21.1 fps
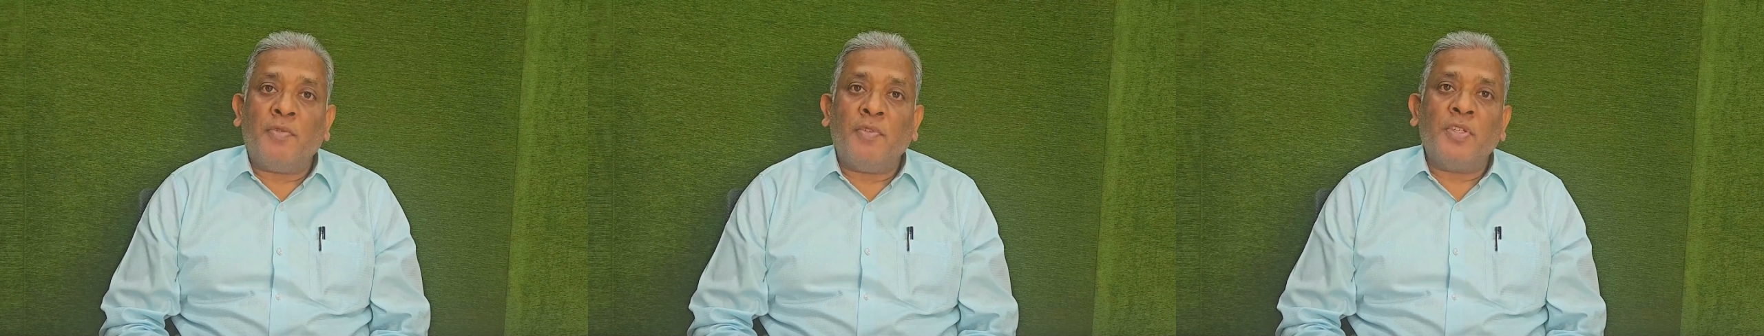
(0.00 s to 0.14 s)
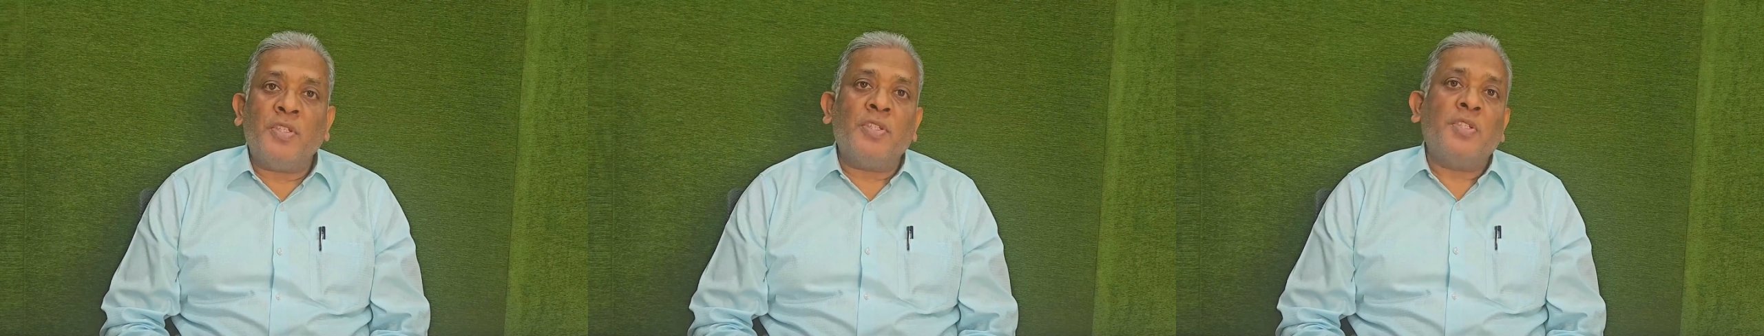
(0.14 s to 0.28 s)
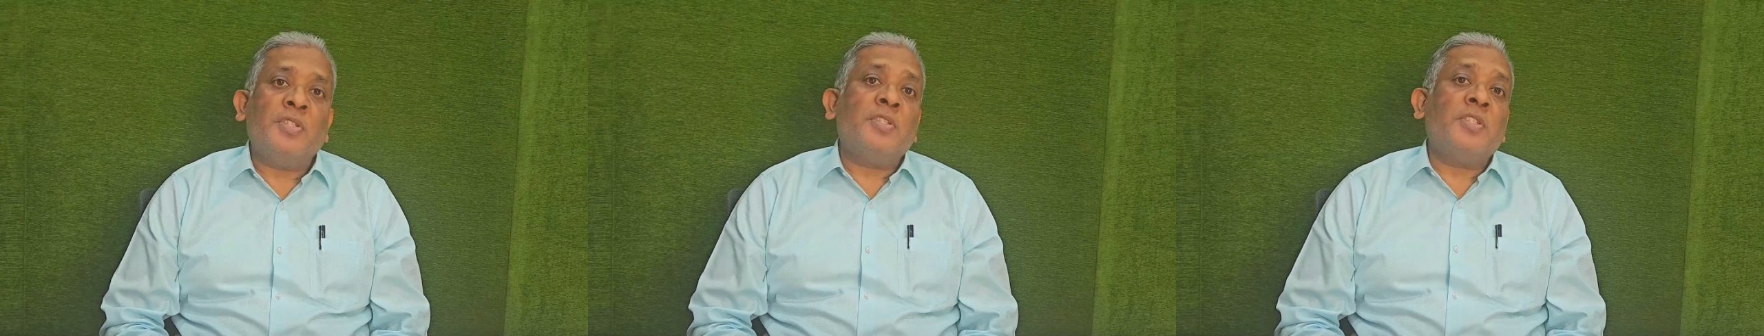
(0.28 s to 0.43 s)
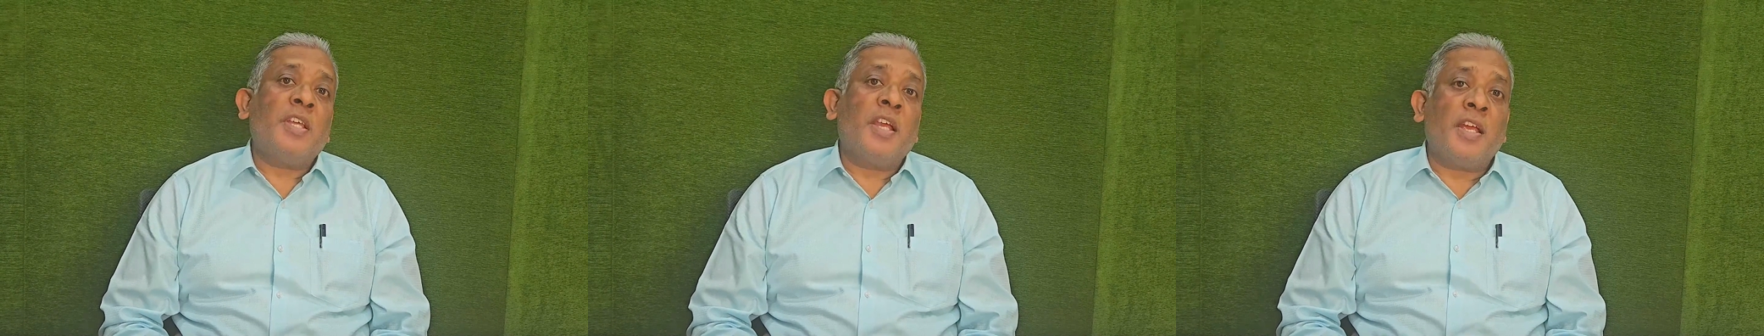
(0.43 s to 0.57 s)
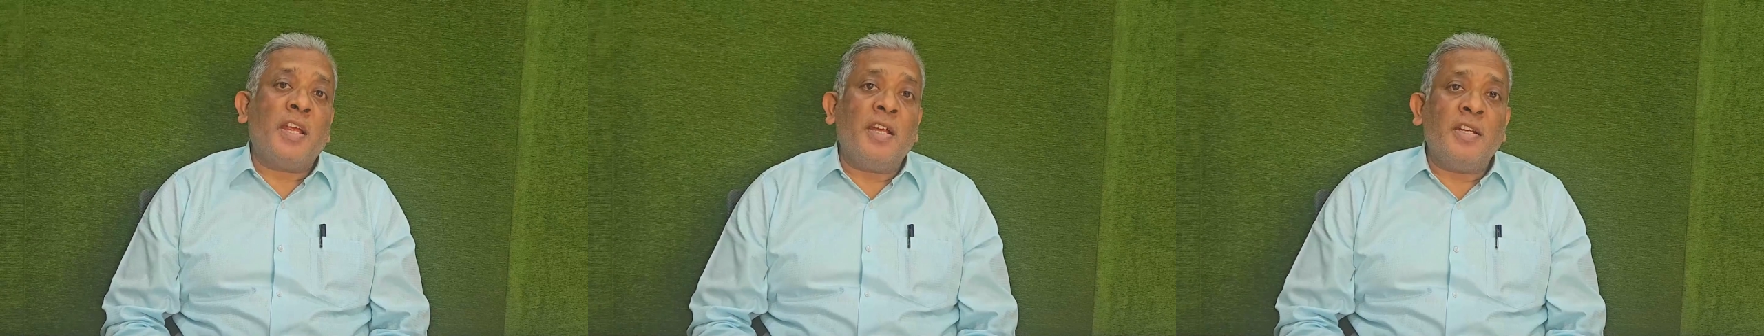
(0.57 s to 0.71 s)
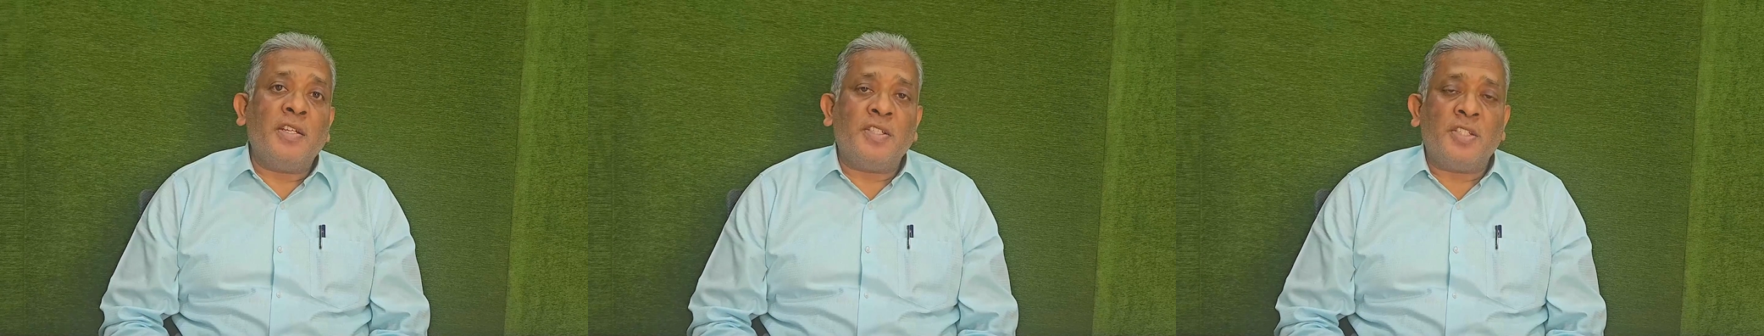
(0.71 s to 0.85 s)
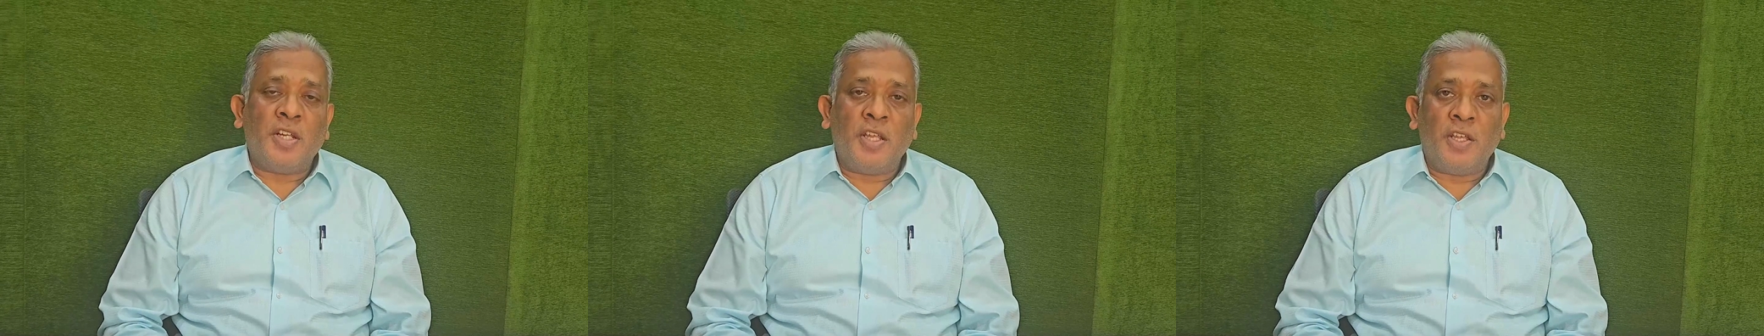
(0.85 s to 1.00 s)
which is the
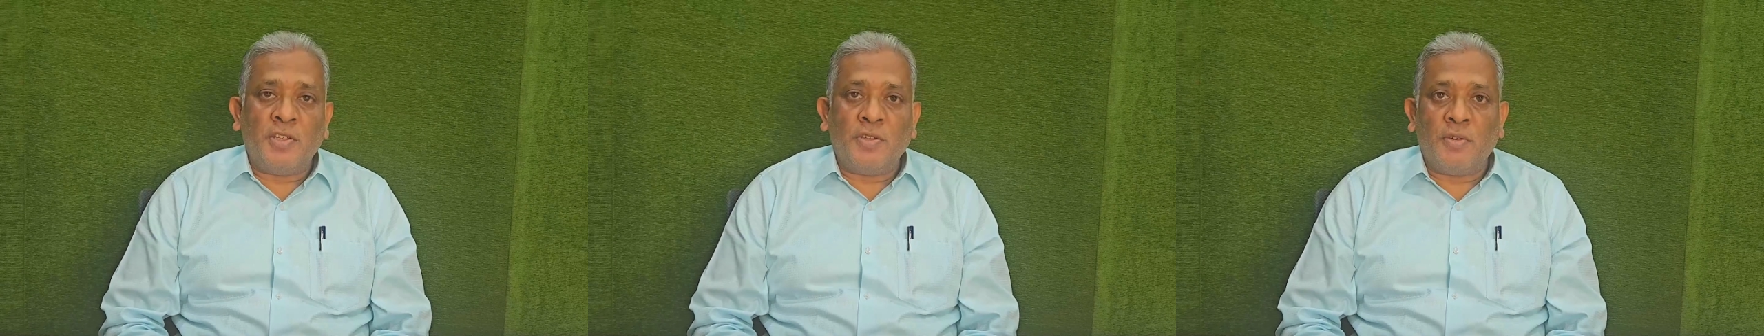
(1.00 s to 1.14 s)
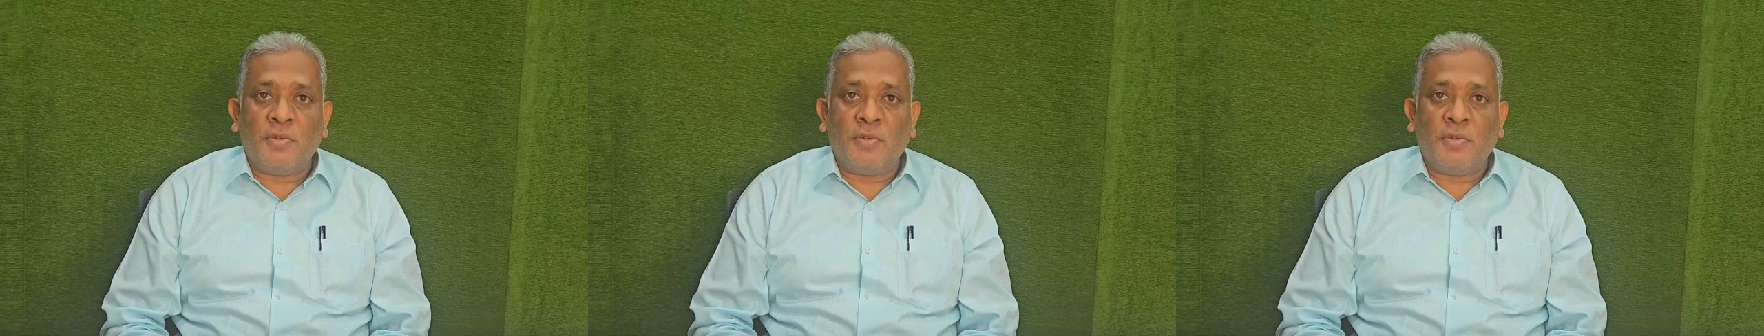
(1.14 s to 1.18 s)
second stage